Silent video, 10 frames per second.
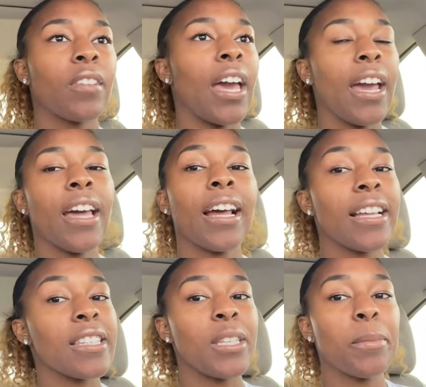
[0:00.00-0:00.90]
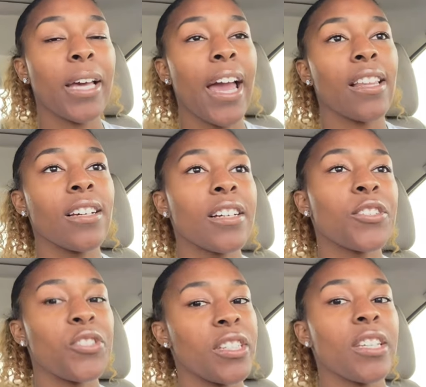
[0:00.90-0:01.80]
and I get to see Michaela
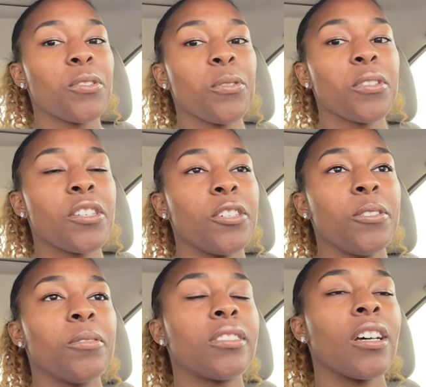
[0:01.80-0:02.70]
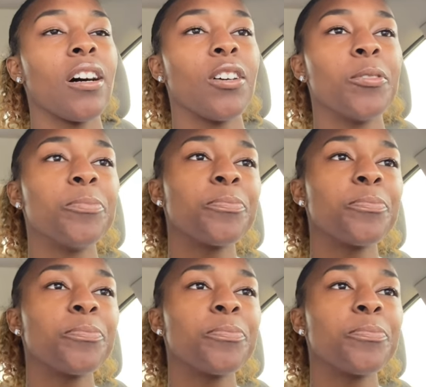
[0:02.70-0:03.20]
because she's at school too. So